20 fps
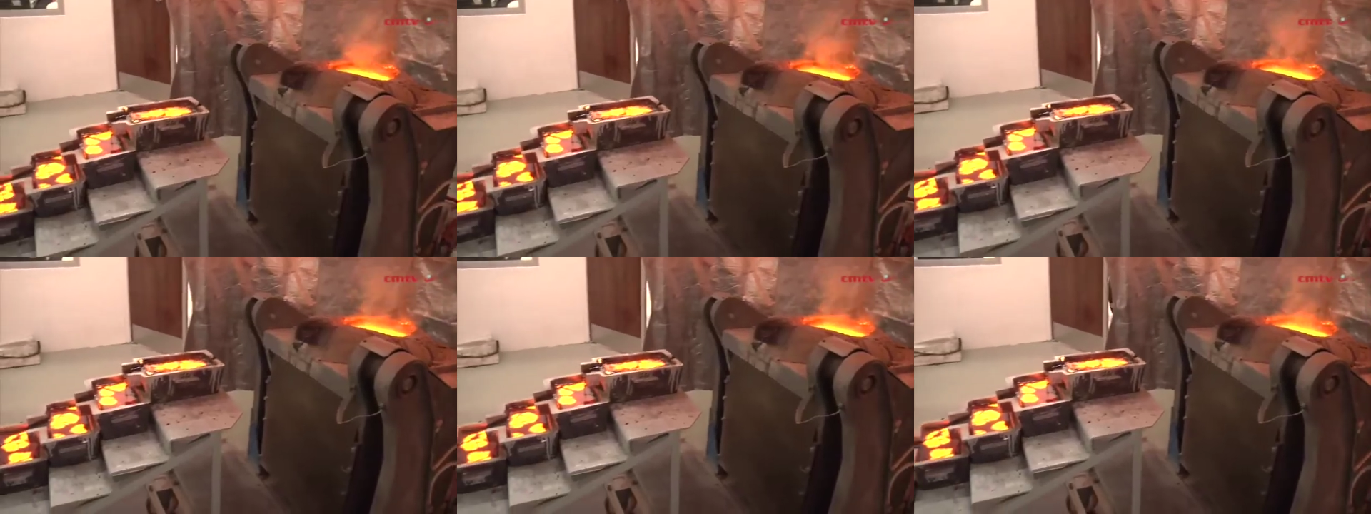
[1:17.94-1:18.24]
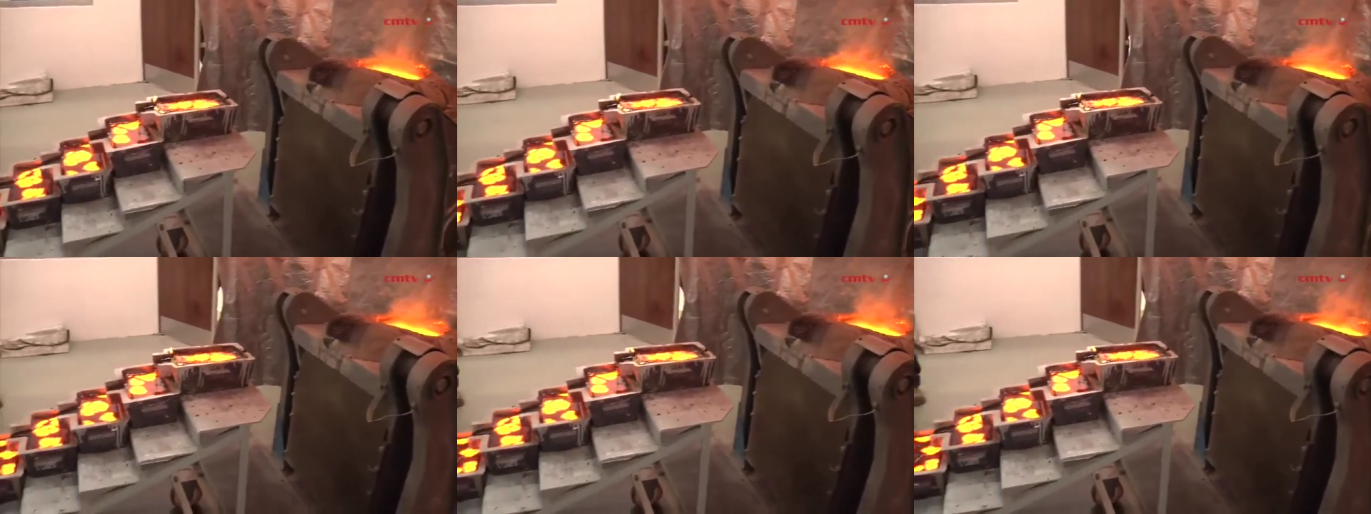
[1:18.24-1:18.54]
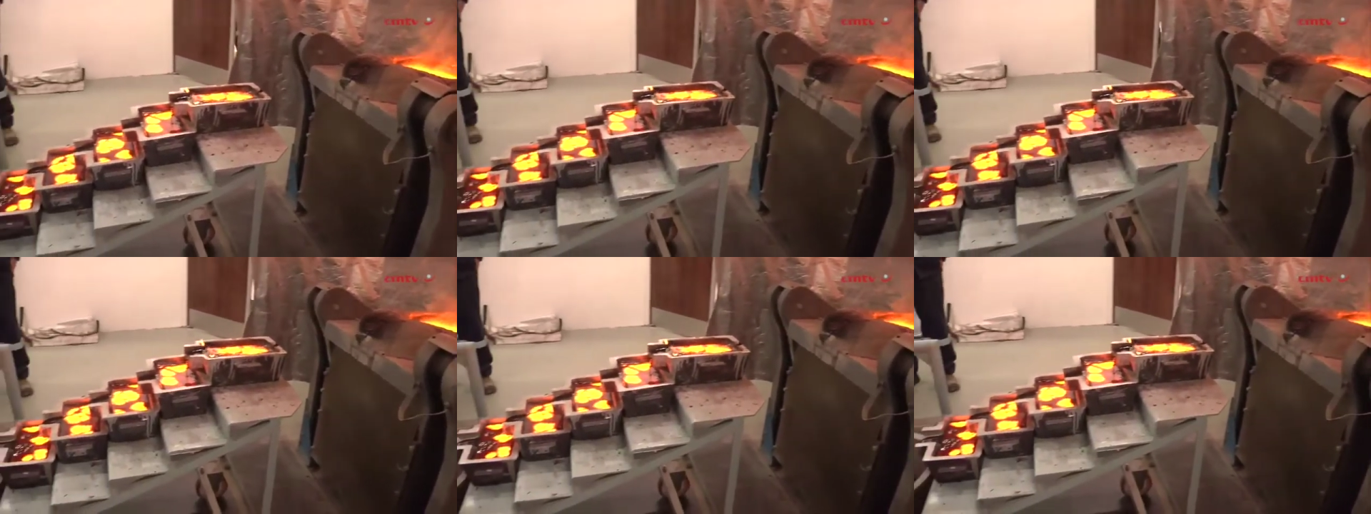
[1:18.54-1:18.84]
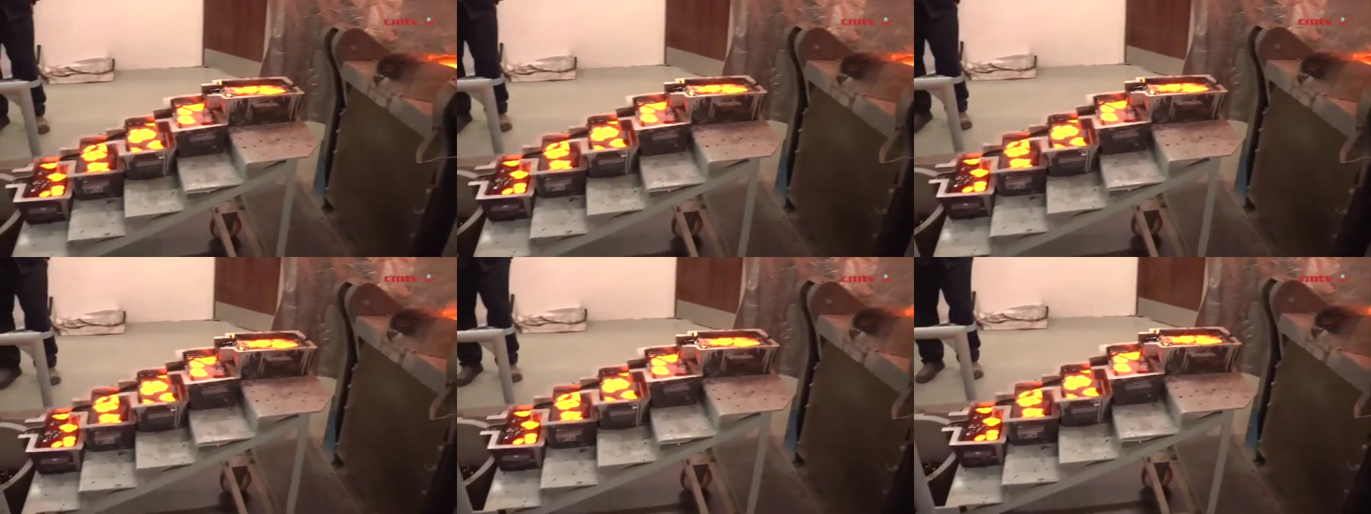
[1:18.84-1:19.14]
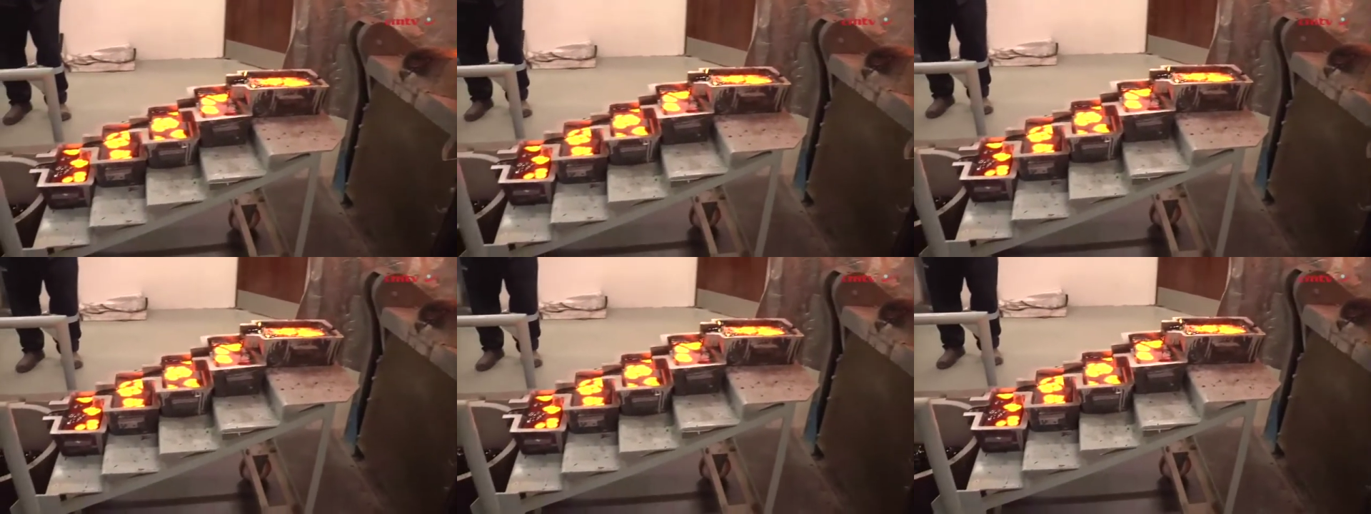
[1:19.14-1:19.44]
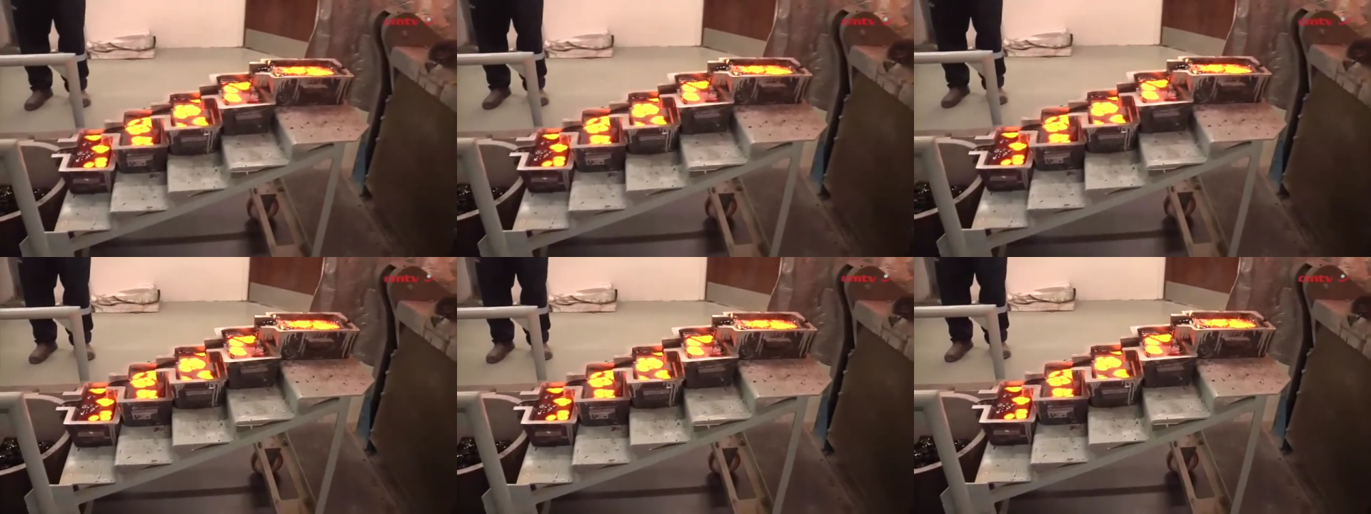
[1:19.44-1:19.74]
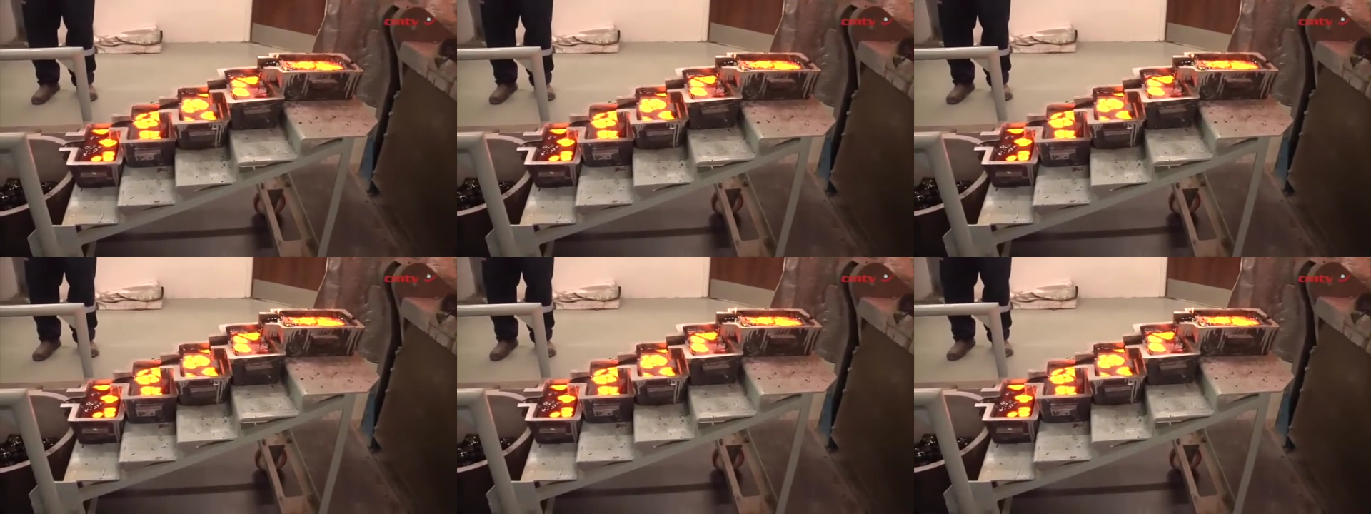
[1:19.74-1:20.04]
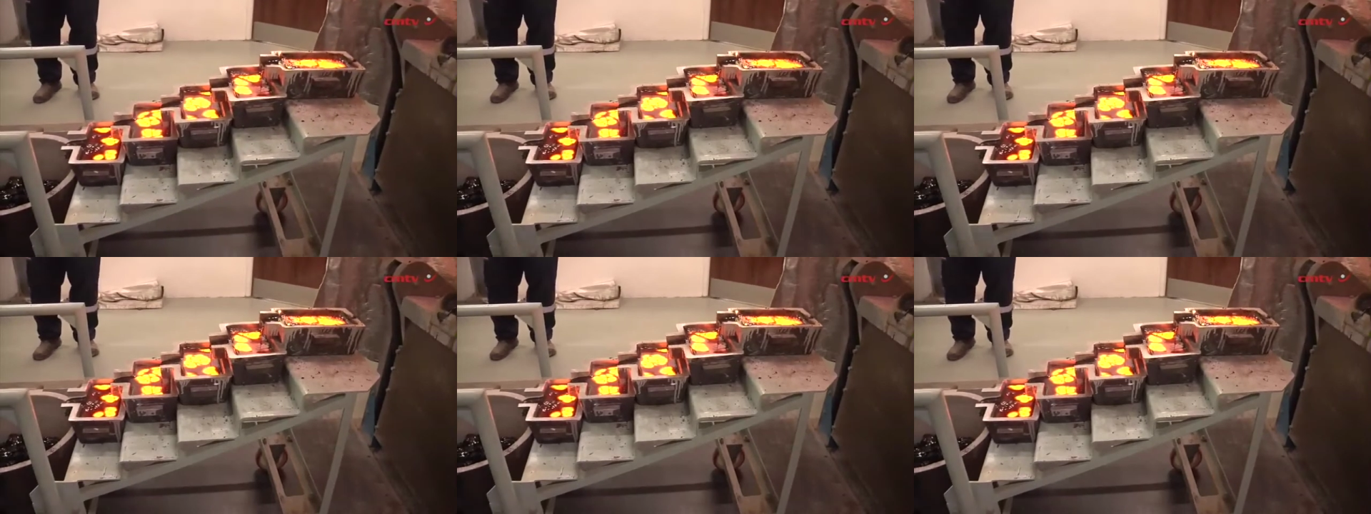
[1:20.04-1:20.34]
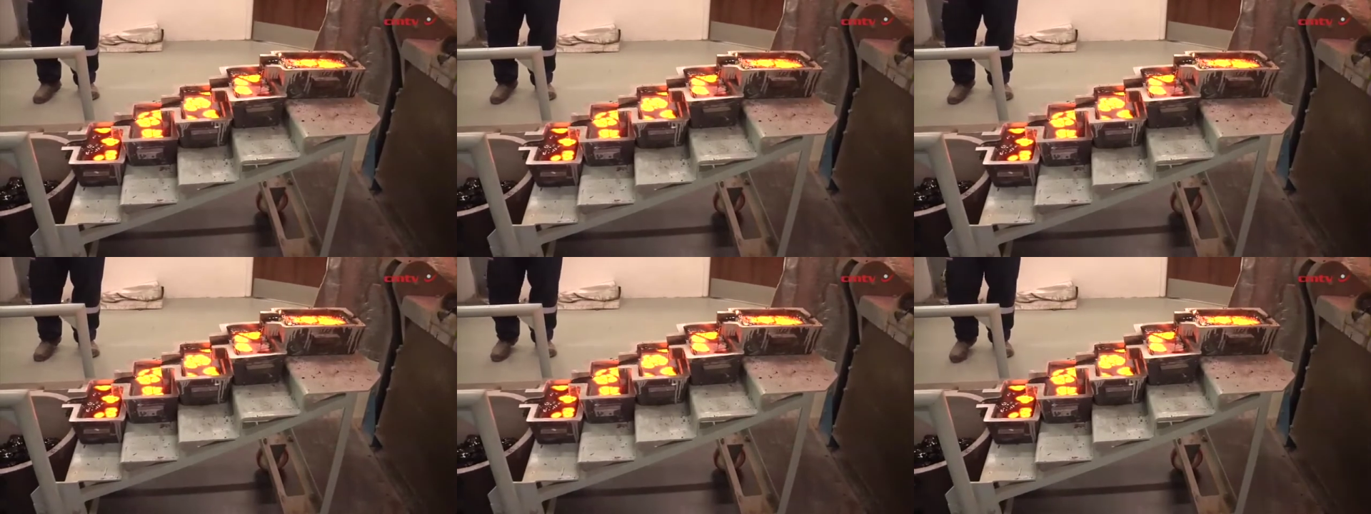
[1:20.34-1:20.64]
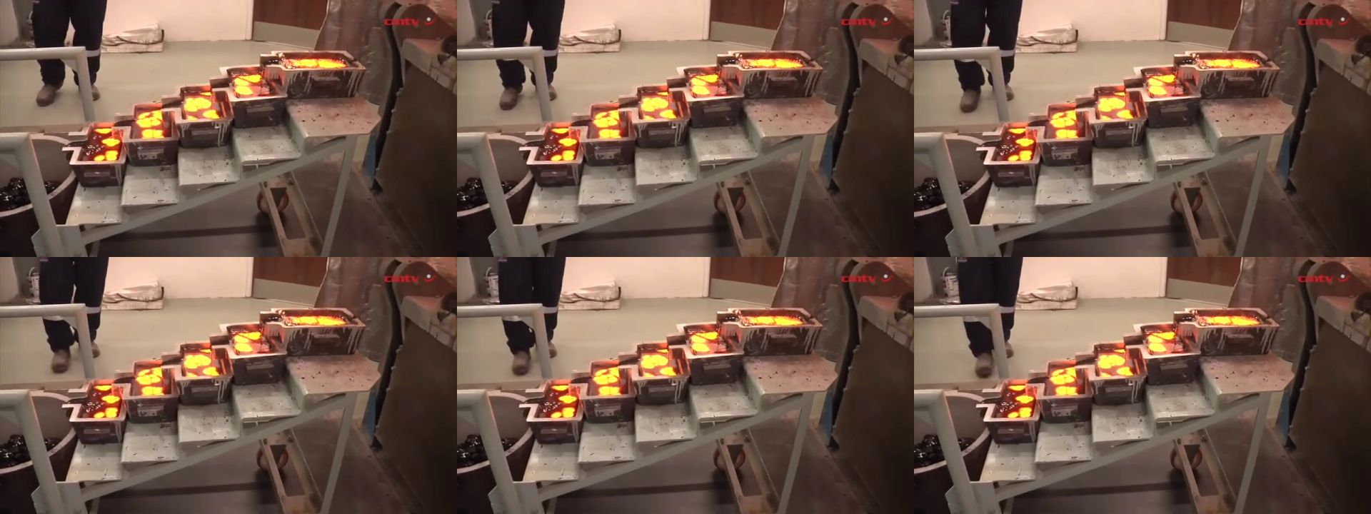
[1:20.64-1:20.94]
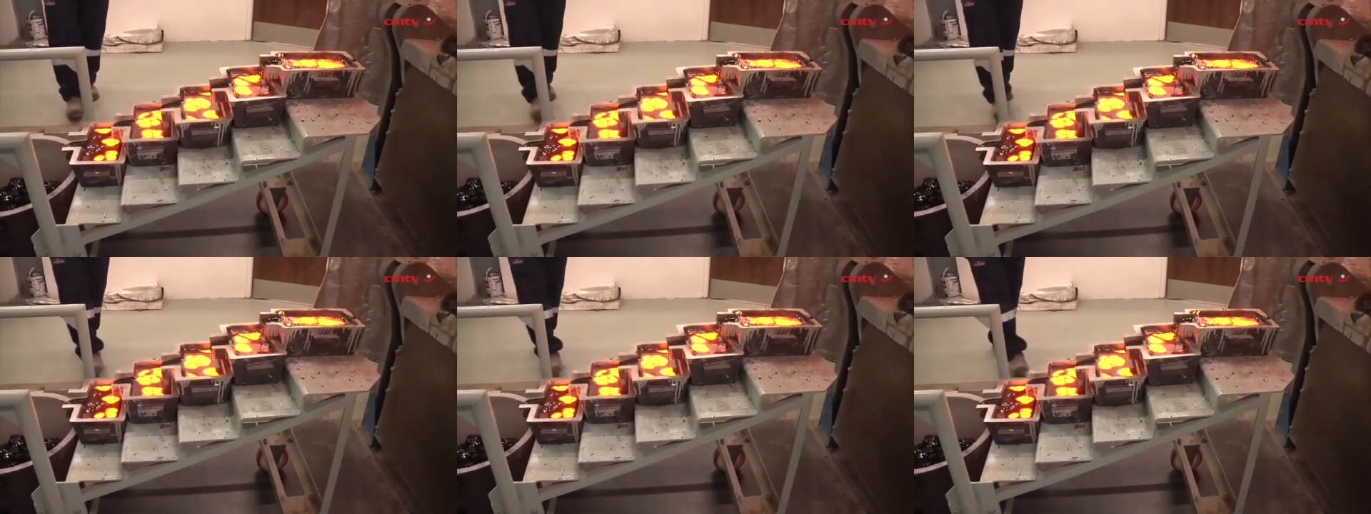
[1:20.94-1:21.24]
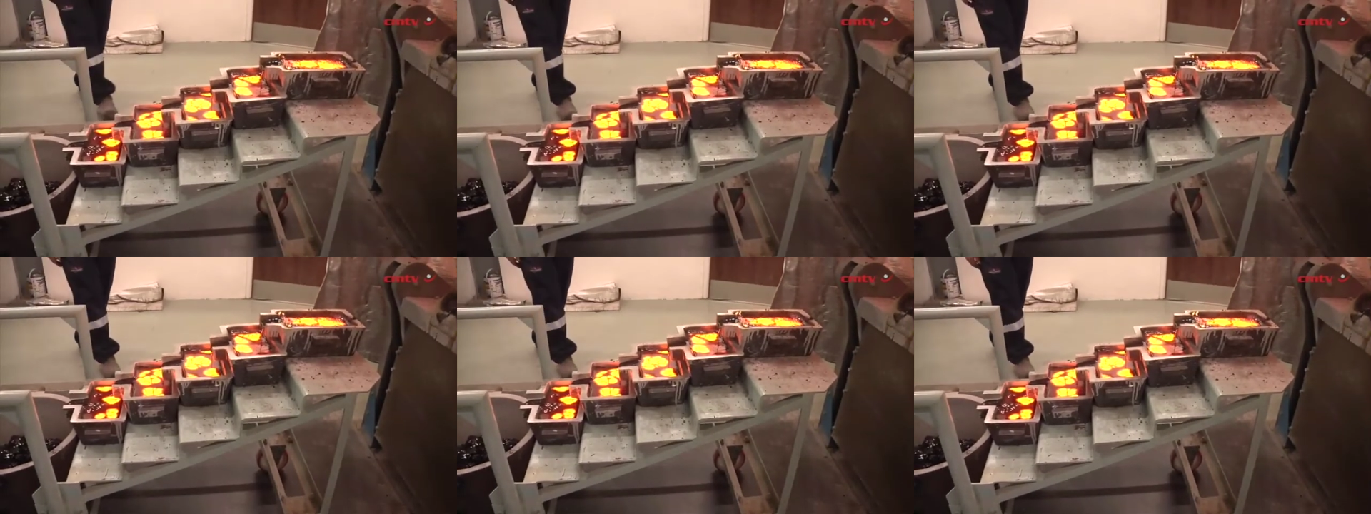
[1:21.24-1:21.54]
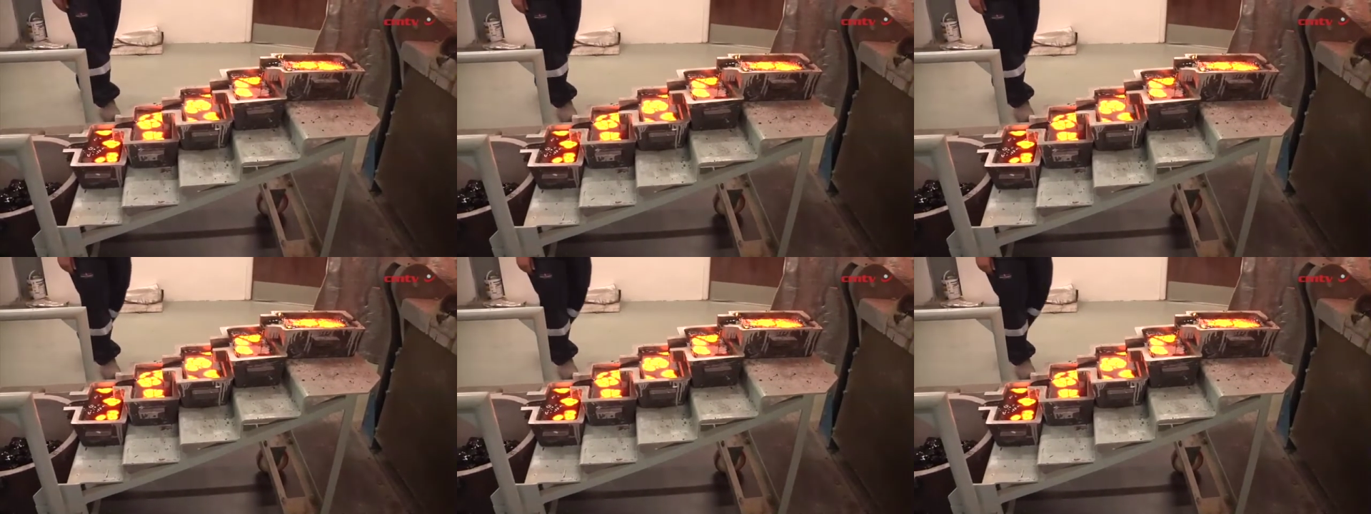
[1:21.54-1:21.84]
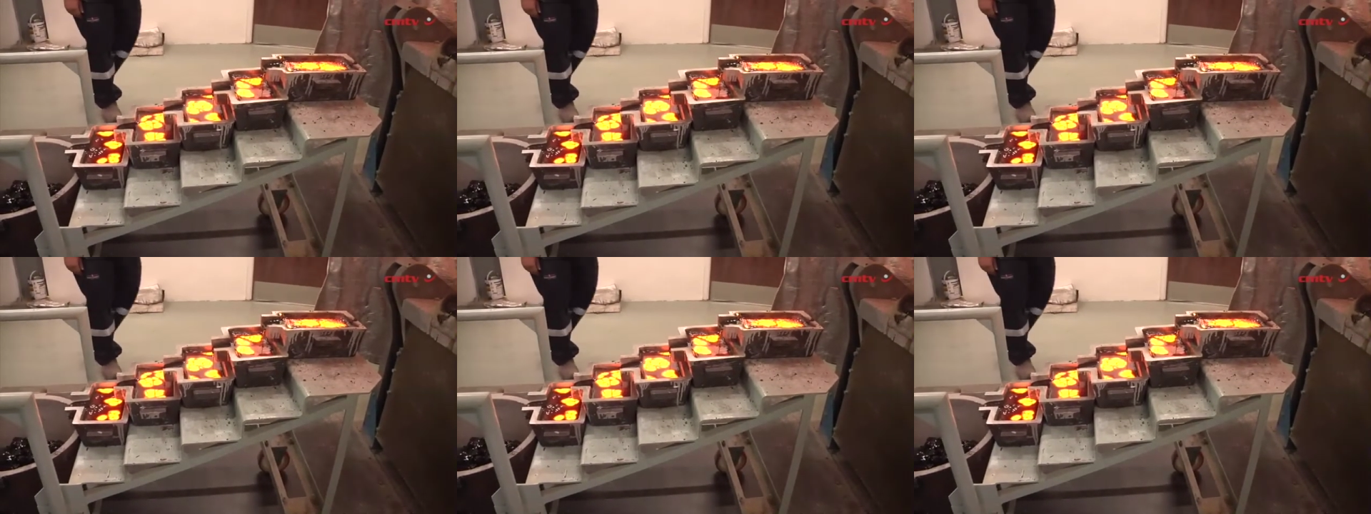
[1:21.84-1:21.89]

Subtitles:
[unreadable: no face in view]